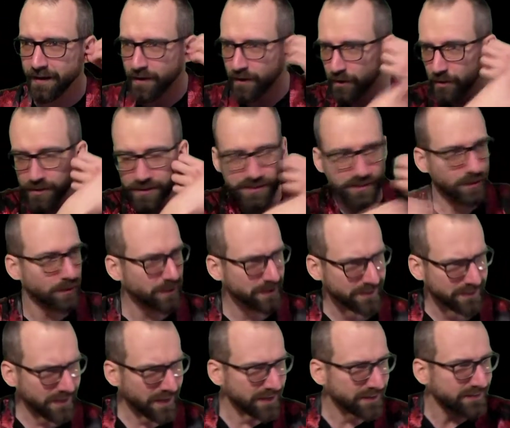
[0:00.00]
Who's
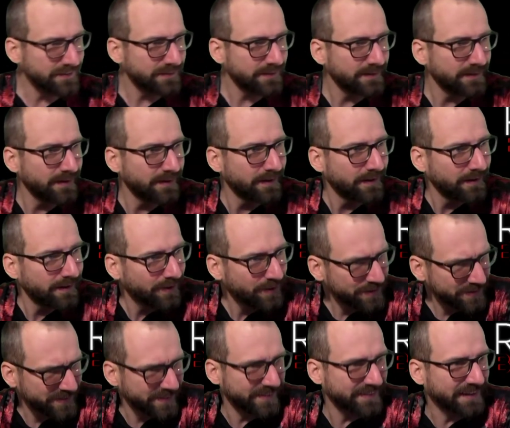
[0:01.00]
this?
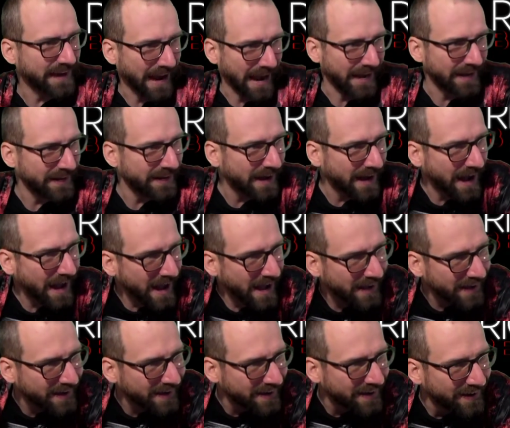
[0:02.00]
Who's this guy? Huh?
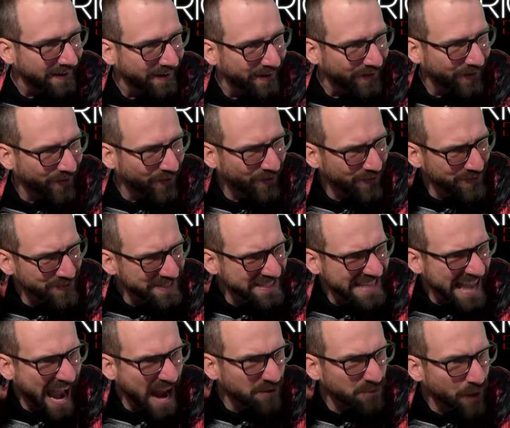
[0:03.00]
Who's
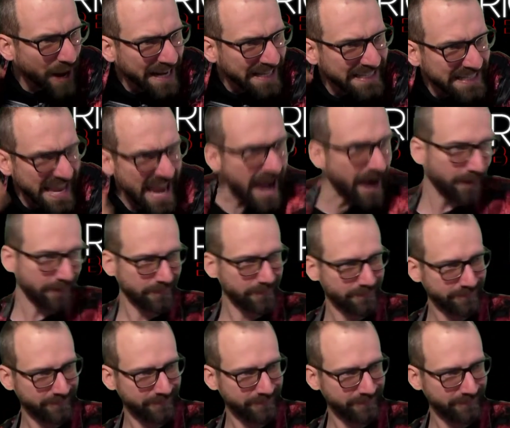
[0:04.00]
that right there?